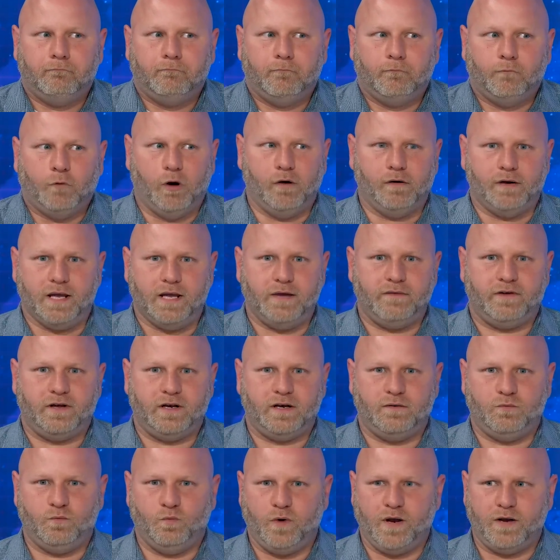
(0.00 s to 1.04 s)
Well,
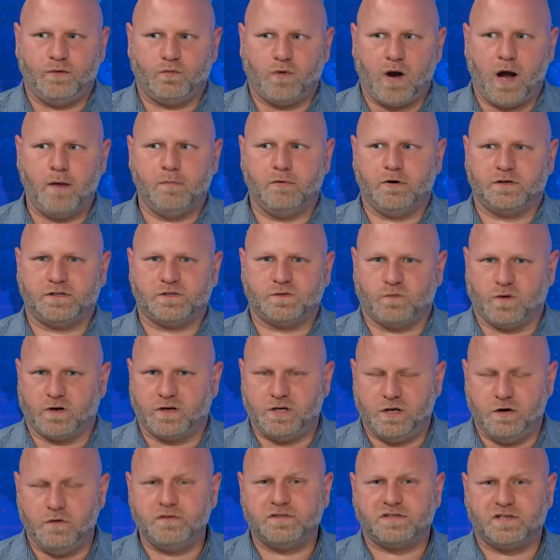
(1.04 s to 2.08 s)
even when Roberts
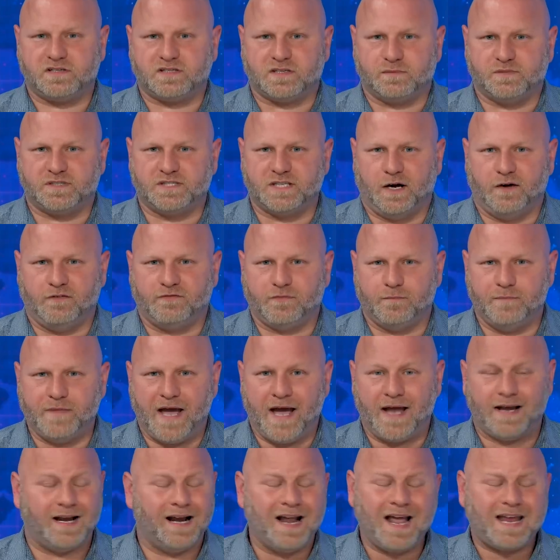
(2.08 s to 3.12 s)
recuses himself from
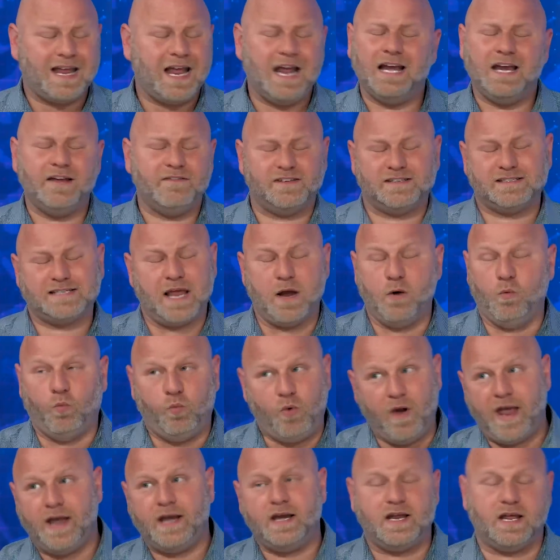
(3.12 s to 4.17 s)
that, and I can't even say
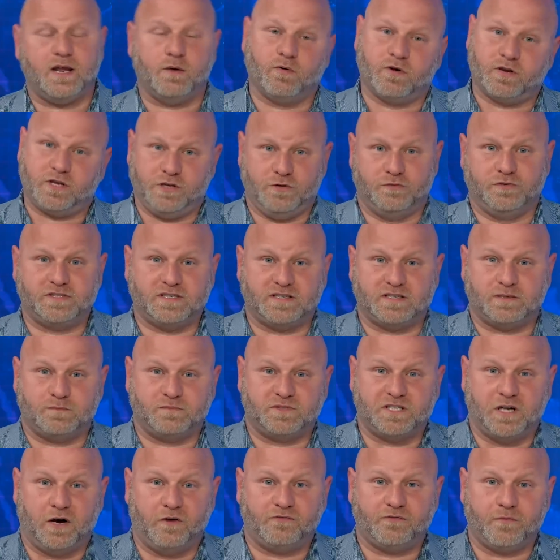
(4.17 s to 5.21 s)
when he recuses
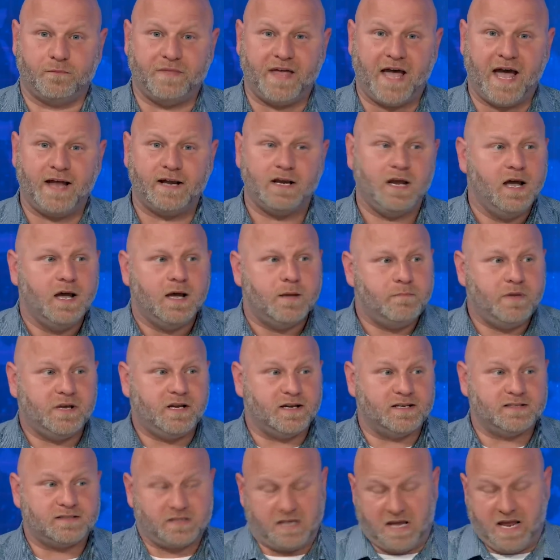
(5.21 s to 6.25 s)
himself from that
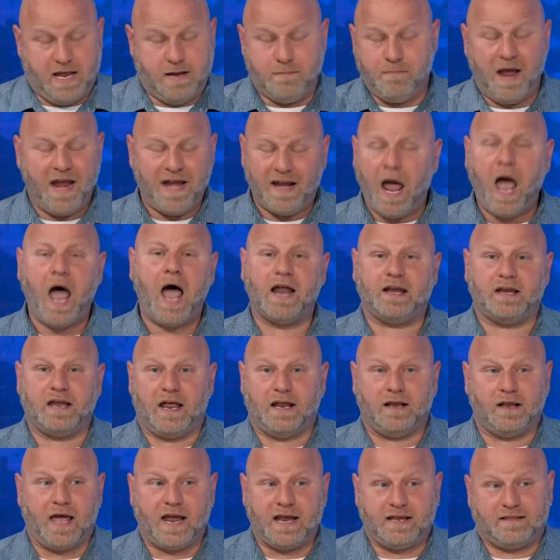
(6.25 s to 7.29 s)
because he may not.
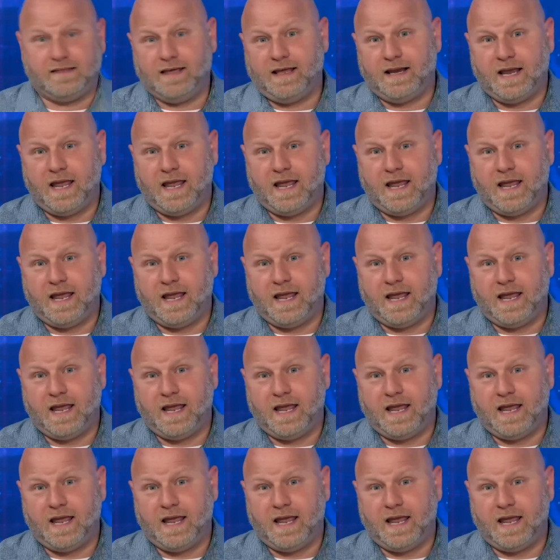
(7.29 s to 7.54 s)
And like, then